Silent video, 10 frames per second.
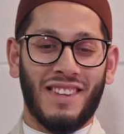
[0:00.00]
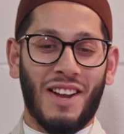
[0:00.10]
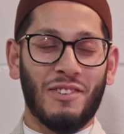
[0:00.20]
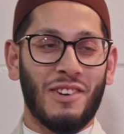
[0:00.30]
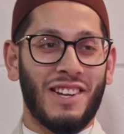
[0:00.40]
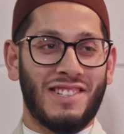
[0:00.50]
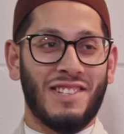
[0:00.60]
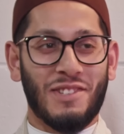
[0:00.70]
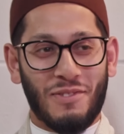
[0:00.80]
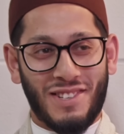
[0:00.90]
alcohol,
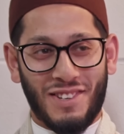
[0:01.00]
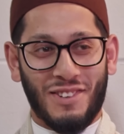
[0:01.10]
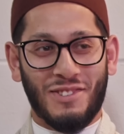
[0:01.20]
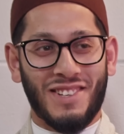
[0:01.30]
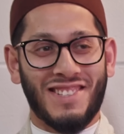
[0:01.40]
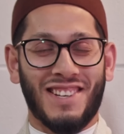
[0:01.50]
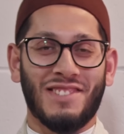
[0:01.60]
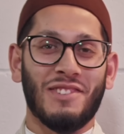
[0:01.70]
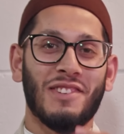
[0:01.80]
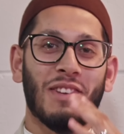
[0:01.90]
actually, just recently on Twitter, I
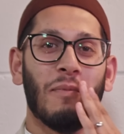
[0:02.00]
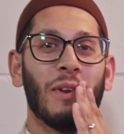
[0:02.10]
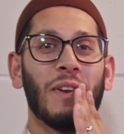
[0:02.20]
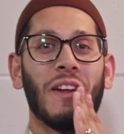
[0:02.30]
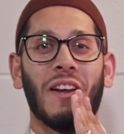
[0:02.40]
saw someone,